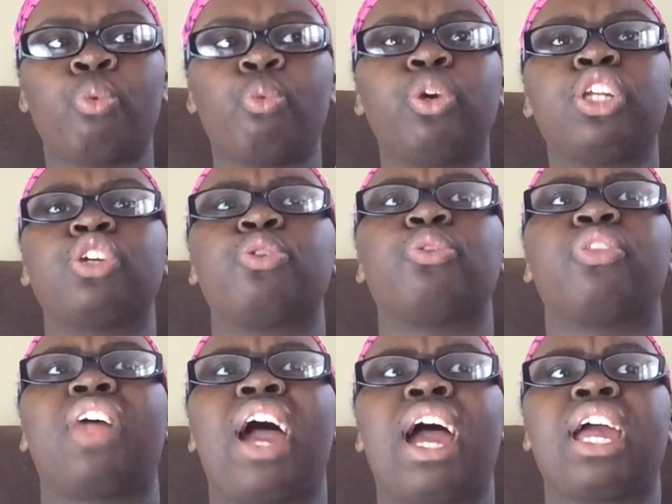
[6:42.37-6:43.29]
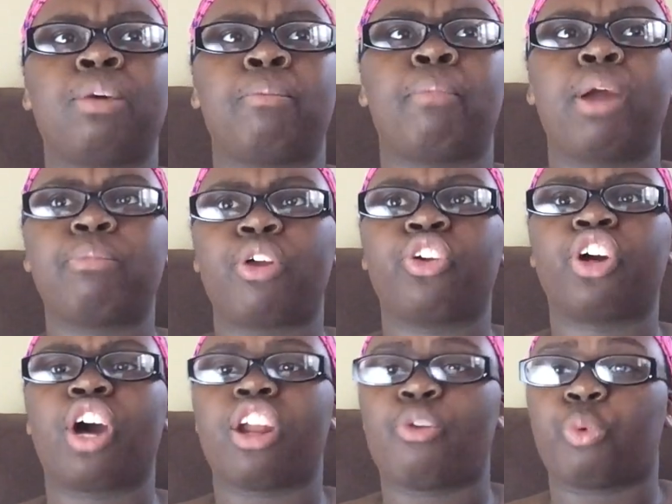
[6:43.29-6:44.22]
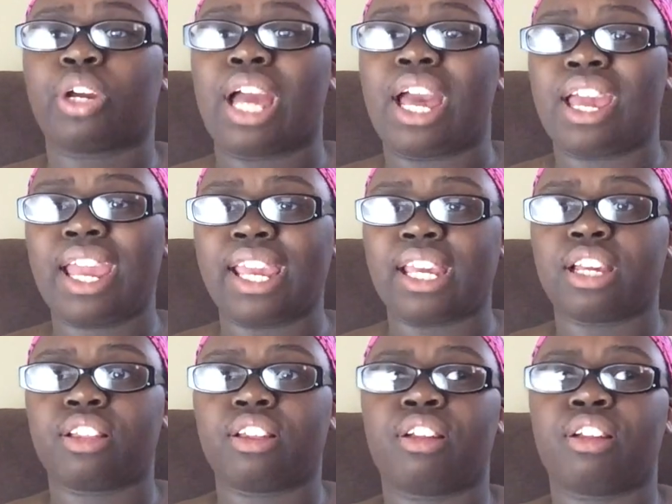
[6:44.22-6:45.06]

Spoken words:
We knew that my brother got off work at 8.